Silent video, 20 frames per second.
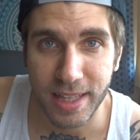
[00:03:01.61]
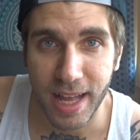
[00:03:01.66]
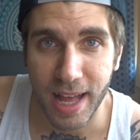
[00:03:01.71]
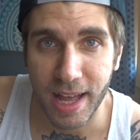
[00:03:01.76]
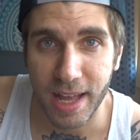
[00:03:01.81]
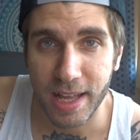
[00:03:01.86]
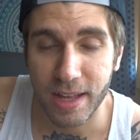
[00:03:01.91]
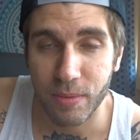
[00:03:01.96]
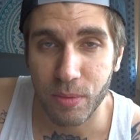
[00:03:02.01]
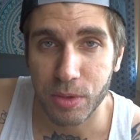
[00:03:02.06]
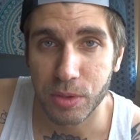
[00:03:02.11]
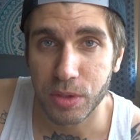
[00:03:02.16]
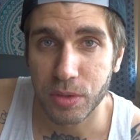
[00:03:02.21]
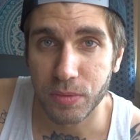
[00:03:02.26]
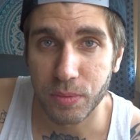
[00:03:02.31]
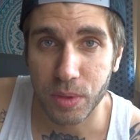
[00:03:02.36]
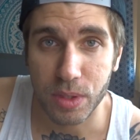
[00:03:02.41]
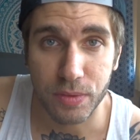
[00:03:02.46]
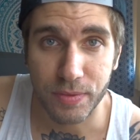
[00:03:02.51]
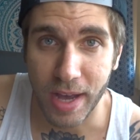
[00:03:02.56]
that when,
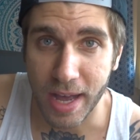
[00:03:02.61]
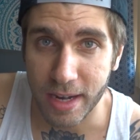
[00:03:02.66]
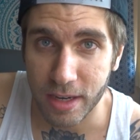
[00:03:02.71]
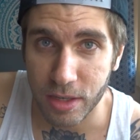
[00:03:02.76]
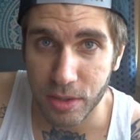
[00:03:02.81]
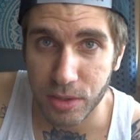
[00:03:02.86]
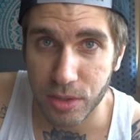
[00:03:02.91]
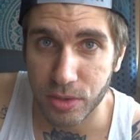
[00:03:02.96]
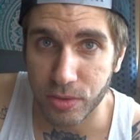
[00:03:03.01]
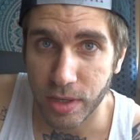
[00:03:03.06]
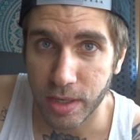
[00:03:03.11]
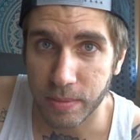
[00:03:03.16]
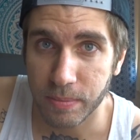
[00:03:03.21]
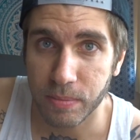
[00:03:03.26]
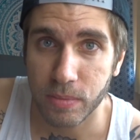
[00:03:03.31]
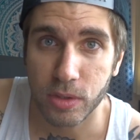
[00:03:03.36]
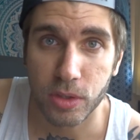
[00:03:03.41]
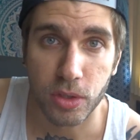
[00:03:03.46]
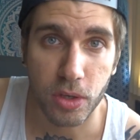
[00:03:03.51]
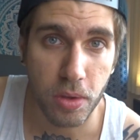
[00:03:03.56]
you, when you've had a lucid
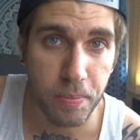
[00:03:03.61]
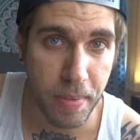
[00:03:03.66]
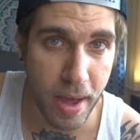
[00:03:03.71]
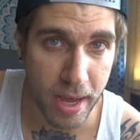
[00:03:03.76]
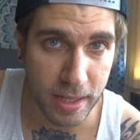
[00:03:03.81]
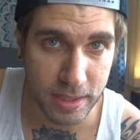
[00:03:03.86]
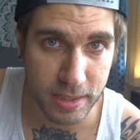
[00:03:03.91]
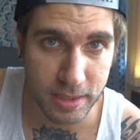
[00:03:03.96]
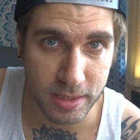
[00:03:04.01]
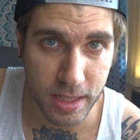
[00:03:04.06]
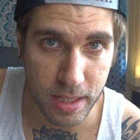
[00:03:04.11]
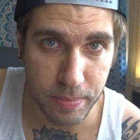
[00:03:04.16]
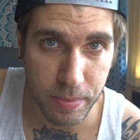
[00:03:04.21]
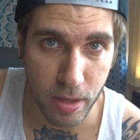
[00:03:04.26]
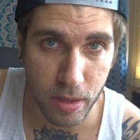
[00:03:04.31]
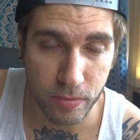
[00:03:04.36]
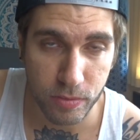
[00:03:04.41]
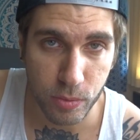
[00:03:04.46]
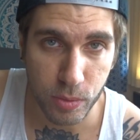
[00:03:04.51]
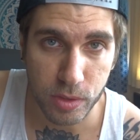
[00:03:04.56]
dream, you go back to sleep
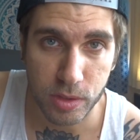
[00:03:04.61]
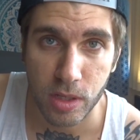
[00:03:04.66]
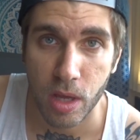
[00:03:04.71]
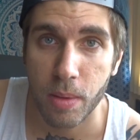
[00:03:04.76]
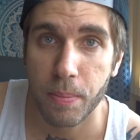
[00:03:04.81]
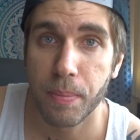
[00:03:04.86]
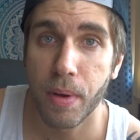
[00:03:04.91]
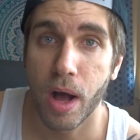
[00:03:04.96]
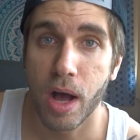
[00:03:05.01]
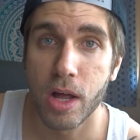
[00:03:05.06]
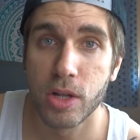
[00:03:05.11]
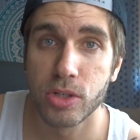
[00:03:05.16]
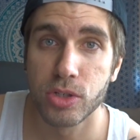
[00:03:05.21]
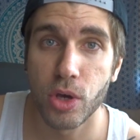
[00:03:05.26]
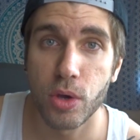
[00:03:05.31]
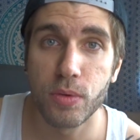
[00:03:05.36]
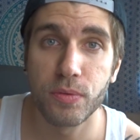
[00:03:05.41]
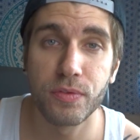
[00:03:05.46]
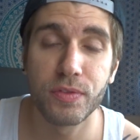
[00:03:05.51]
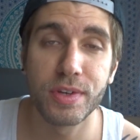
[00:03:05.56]
afterwards. But
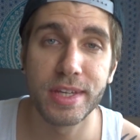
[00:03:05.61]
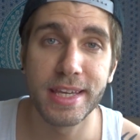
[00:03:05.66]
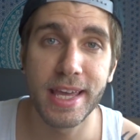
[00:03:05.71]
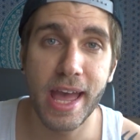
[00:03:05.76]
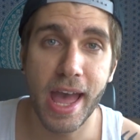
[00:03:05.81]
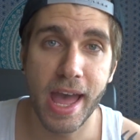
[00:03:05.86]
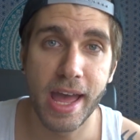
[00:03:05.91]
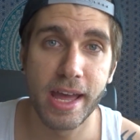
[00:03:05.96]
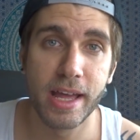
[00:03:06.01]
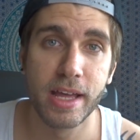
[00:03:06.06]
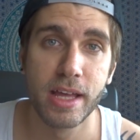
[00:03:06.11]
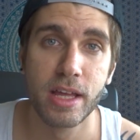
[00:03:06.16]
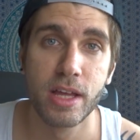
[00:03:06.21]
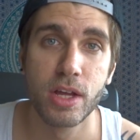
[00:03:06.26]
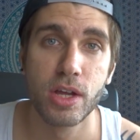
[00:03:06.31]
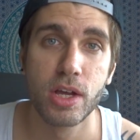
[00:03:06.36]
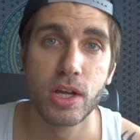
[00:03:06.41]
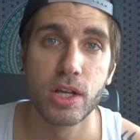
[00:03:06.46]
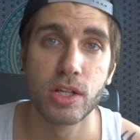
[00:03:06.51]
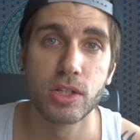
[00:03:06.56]
don't forget
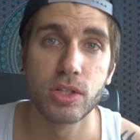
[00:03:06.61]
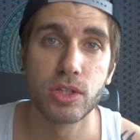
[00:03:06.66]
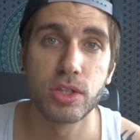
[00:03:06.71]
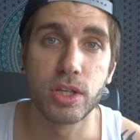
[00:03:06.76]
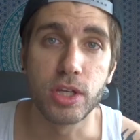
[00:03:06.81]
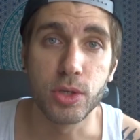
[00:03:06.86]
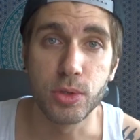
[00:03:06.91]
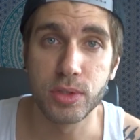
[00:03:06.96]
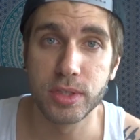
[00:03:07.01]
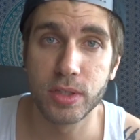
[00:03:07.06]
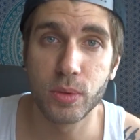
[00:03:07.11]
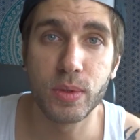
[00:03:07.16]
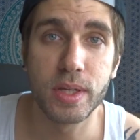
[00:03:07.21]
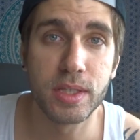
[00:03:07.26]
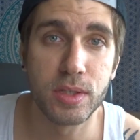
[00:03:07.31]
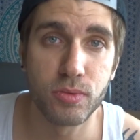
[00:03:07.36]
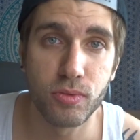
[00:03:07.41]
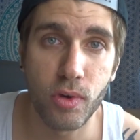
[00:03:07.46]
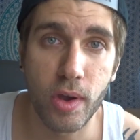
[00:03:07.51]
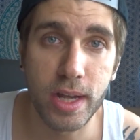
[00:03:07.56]
that you still
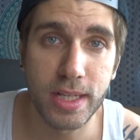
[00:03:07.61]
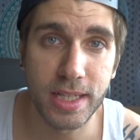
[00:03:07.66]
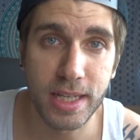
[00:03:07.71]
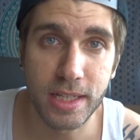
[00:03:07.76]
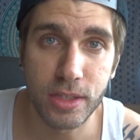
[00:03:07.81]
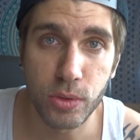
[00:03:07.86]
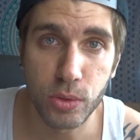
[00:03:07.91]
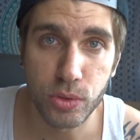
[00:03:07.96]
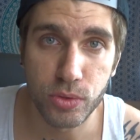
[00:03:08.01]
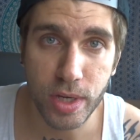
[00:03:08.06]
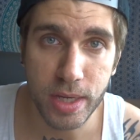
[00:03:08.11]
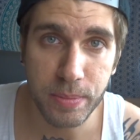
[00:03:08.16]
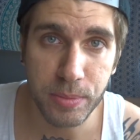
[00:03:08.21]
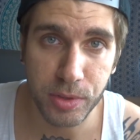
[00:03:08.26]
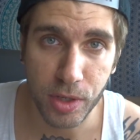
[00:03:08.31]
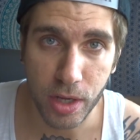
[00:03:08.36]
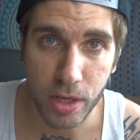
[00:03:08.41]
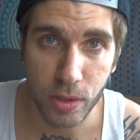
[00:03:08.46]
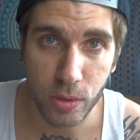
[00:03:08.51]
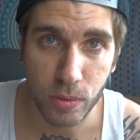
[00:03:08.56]
need to write it in your dream
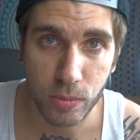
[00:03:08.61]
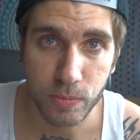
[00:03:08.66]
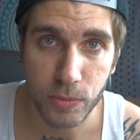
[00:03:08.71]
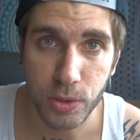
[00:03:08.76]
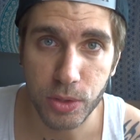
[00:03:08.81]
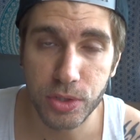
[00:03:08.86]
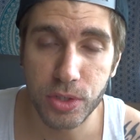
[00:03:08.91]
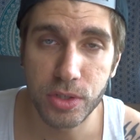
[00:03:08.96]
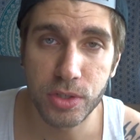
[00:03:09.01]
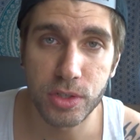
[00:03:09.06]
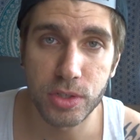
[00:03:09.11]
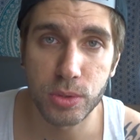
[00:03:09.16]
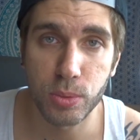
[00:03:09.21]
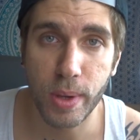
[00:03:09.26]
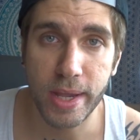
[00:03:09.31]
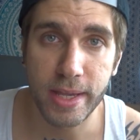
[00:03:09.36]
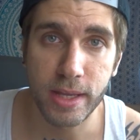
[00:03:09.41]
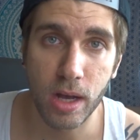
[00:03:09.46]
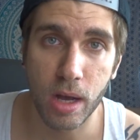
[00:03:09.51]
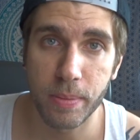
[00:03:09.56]
journal. You shouldn't just
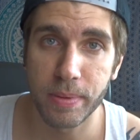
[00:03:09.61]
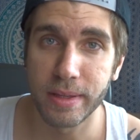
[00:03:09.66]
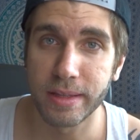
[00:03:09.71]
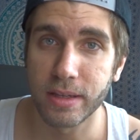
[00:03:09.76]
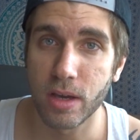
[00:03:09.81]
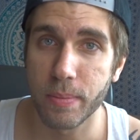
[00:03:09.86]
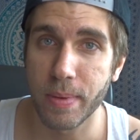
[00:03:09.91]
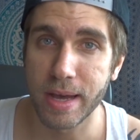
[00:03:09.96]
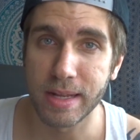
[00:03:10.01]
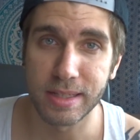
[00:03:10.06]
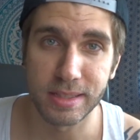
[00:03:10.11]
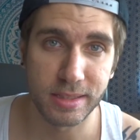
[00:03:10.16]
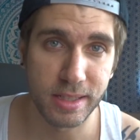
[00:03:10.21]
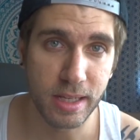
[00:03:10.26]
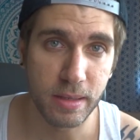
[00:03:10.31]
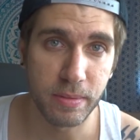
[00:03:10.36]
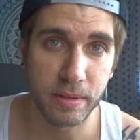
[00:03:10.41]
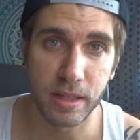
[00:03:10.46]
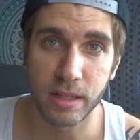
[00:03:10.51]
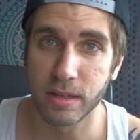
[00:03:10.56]
wake up and then go back to
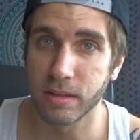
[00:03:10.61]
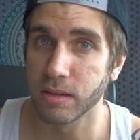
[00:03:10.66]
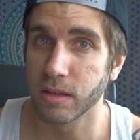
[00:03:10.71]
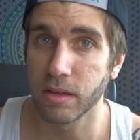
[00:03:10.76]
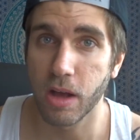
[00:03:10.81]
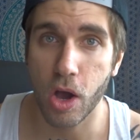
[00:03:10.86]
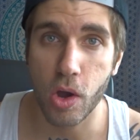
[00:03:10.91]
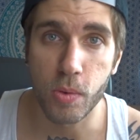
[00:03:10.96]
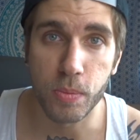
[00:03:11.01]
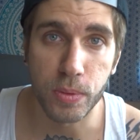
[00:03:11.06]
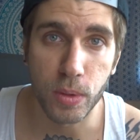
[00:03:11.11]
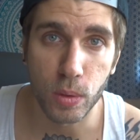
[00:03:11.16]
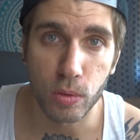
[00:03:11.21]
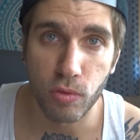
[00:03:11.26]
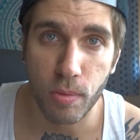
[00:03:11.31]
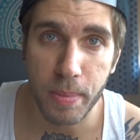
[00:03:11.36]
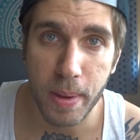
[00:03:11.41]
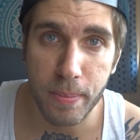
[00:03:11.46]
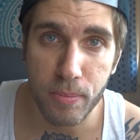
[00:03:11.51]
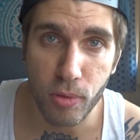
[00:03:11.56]
sleep and then hope
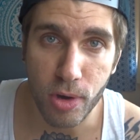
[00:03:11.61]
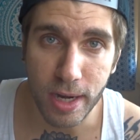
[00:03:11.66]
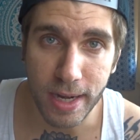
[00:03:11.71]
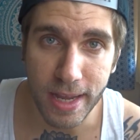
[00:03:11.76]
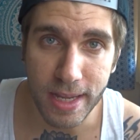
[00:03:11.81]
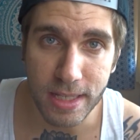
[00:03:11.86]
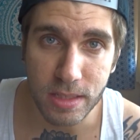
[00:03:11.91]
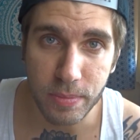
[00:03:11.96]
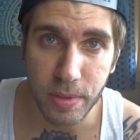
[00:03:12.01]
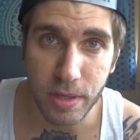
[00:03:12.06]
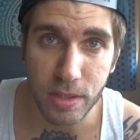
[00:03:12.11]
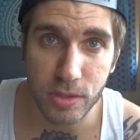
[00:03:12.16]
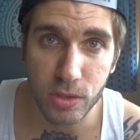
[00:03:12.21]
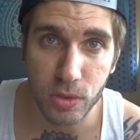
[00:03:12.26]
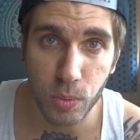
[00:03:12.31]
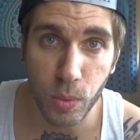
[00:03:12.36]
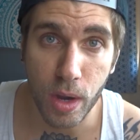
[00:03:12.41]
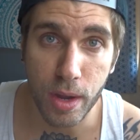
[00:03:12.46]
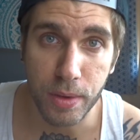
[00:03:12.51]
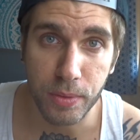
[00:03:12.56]
you'll remember it later because
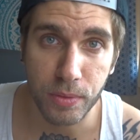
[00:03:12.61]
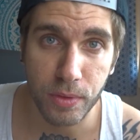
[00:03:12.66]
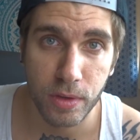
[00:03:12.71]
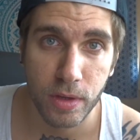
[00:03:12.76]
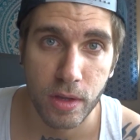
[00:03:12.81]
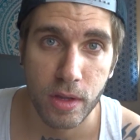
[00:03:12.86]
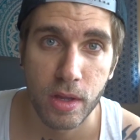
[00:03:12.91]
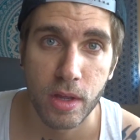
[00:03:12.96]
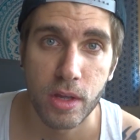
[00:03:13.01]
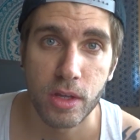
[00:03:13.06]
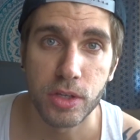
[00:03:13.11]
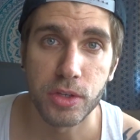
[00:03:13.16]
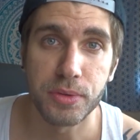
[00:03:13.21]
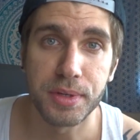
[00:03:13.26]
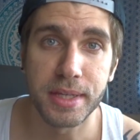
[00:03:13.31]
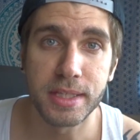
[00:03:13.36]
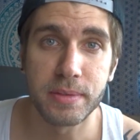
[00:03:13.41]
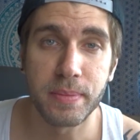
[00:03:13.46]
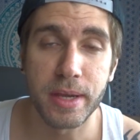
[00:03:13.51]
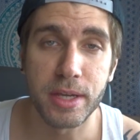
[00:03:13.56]
you won't you
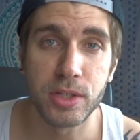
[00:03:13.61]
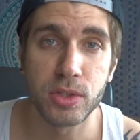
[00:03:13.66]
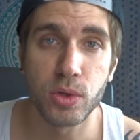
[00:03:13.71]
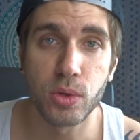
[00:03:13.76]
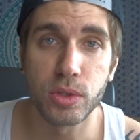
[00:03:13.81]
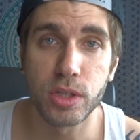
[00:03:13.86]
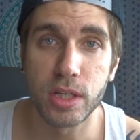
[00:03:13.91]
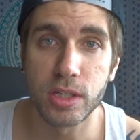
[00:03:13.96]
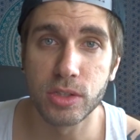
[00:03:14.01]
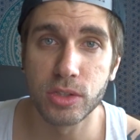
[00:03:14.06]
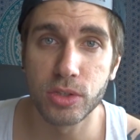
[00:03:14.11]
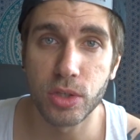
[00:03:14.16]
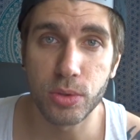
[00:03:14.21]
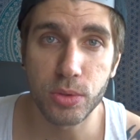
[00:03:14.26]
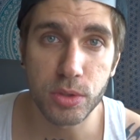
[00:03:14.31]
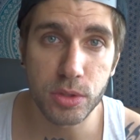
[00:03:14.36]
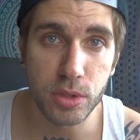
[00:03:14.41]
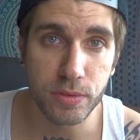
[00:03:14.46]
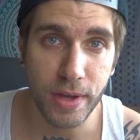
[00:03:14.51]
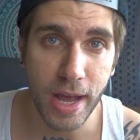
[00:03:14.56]
need to make sure that as
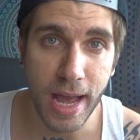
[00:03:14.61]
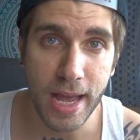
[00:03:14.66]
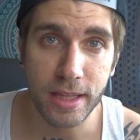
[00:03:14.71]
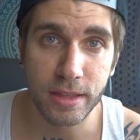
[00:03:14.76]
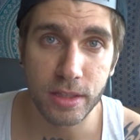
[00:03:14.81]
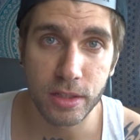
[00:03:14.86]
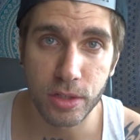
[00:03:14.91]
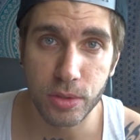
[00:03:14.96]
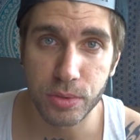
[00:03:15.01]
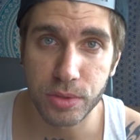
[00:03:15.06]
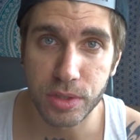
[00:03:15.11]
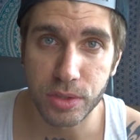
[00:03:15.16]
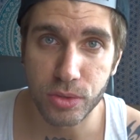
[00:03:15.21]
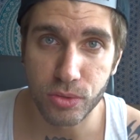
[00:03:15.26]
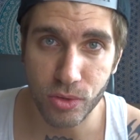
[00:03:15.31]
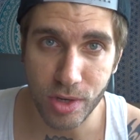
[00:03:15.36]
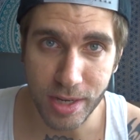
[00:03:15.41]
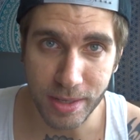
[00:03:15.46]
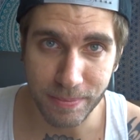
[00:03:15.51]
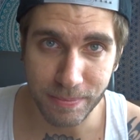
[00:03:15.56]
soon as you've had the lucid
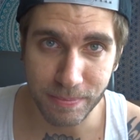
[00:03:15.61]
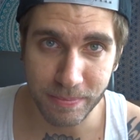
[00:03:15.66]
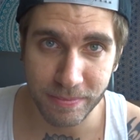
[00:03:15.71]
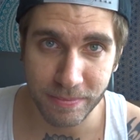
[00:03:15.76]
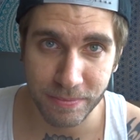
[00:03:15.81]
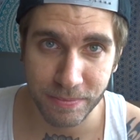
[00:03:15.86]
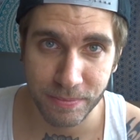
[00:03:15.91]
dream